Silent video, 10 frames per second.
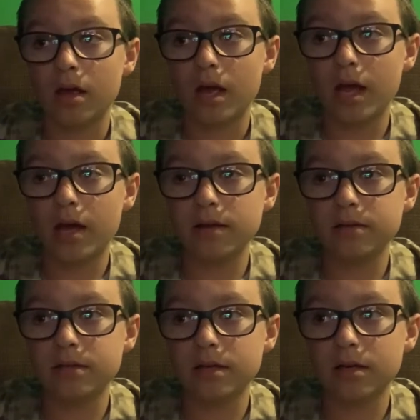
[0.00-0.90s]

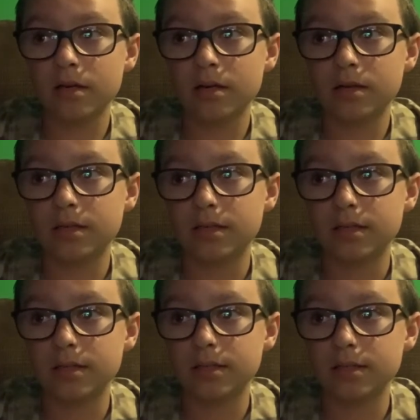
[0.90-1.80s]
And, uh,
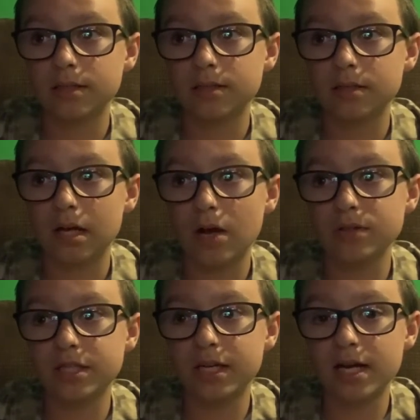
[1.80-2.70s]
I'll
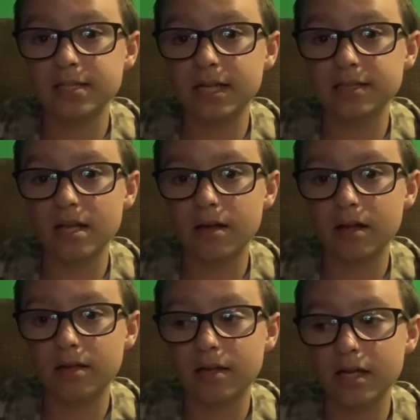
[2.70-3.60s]
see you guys next
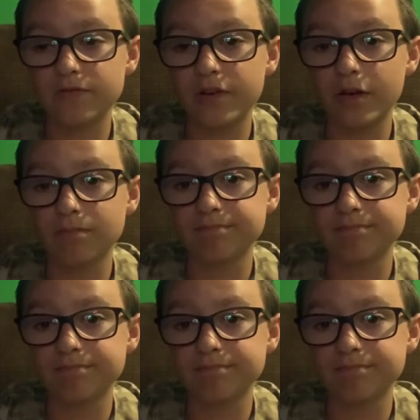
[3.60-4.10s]
in the next video.